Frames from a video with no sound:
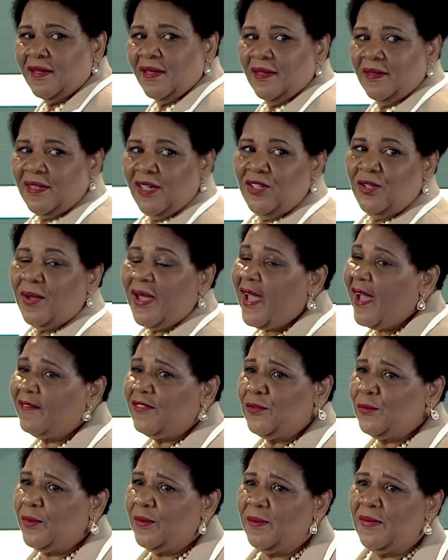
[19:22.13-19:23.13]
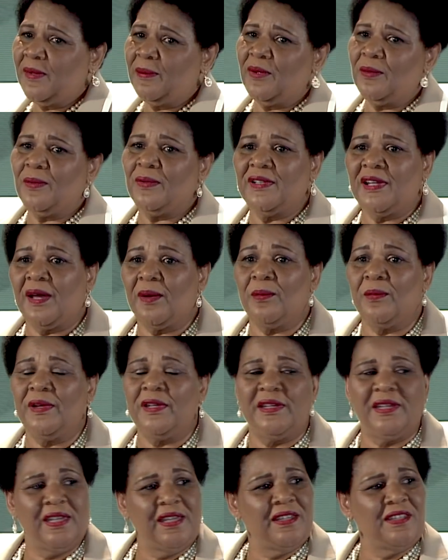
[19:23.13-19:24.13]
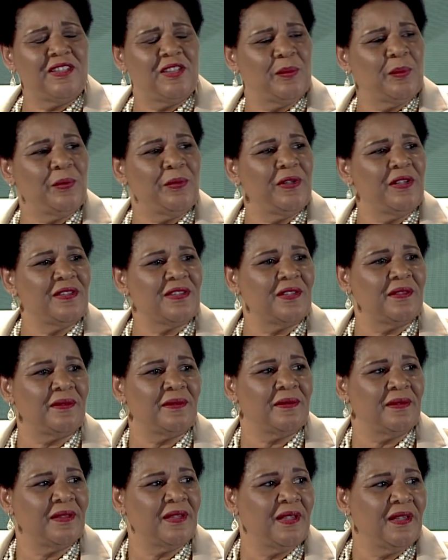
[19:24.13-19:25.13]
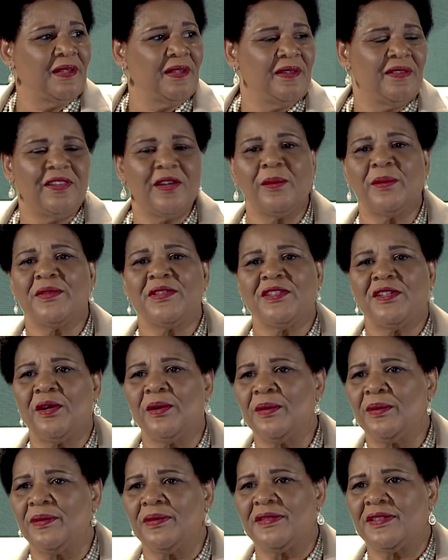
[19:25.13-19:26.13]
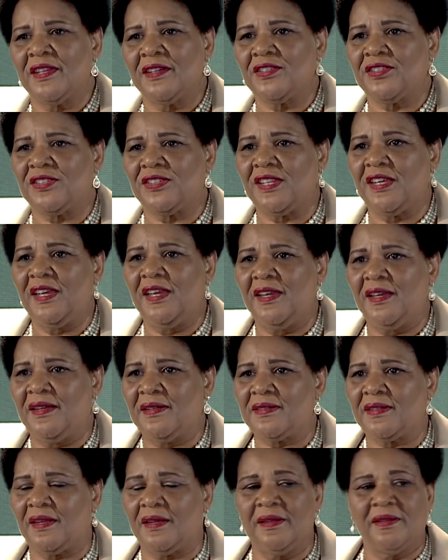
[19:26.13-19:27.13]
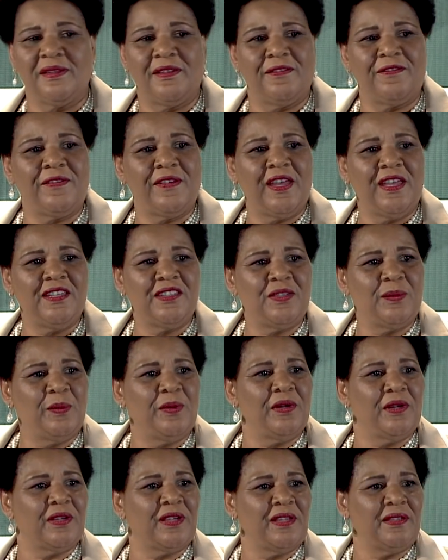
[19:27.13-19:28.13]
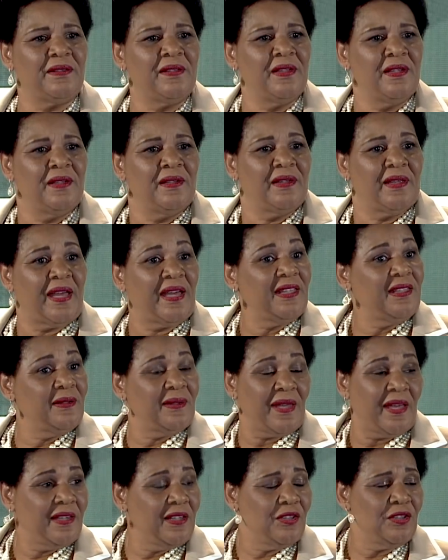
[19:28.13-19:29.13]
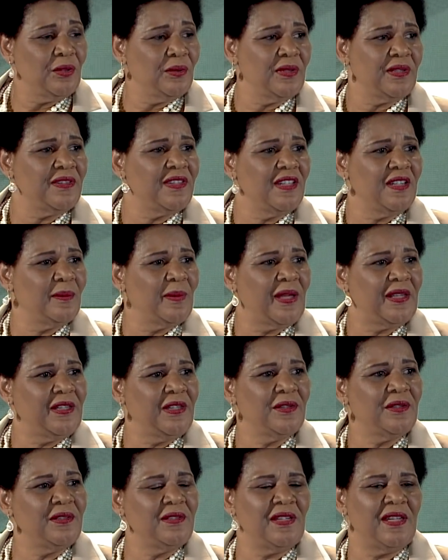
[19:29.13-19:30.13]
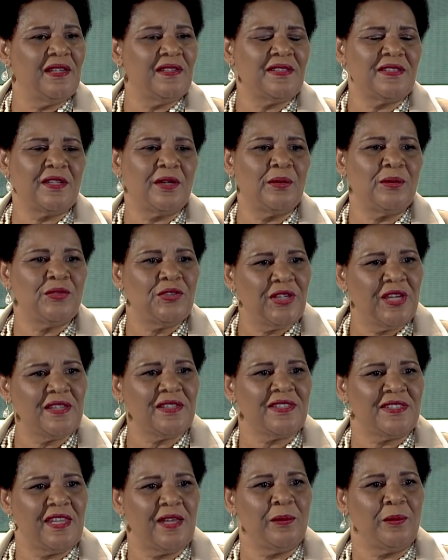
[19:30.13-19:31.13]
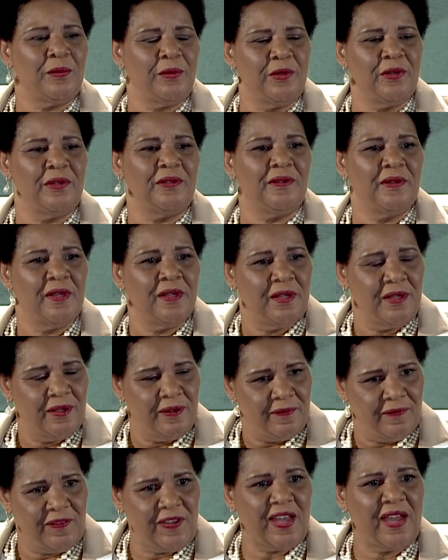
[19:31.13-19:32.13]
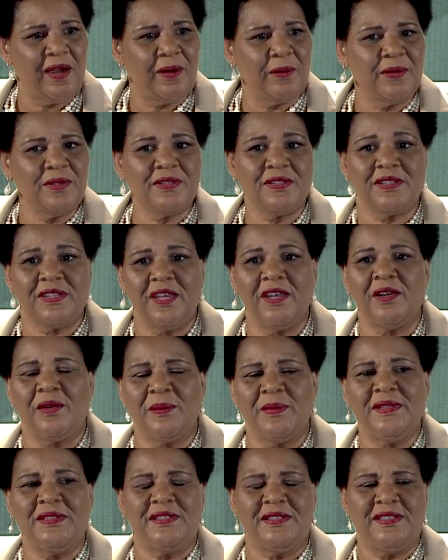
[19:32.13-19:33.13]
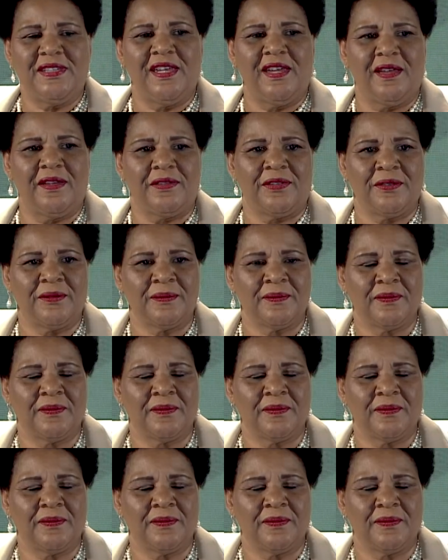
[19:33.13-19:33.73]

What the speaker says: Now you have to remember, when I went into prison, there was no such thing as the Facebook, and I didn't know anything about internet, so just that word, virus, scared me to death.